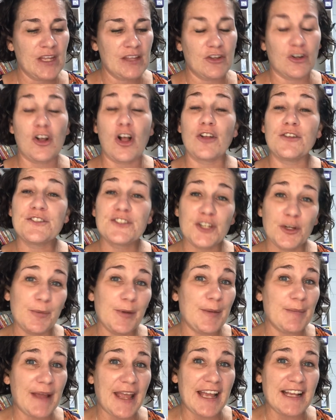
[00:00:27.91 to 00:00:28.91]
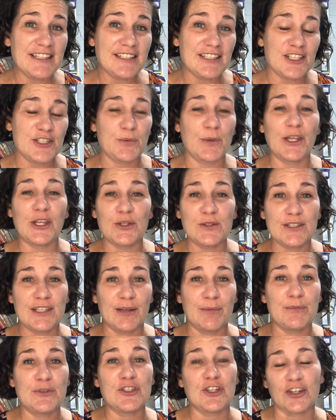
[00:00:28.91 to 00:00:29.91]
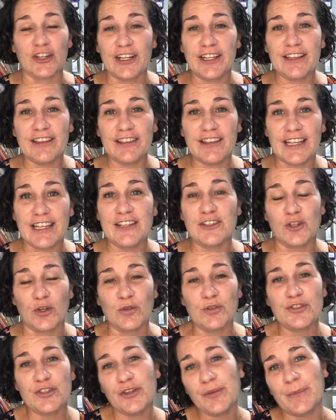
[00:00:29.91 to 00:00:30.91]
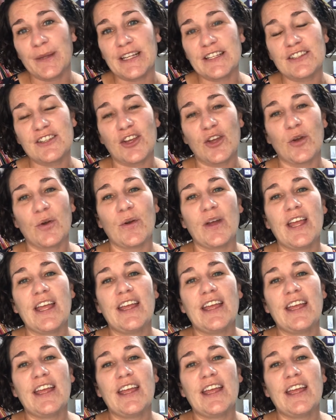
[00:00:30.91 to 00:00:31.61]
They're called sermon bags because we use them during the adult sermon. So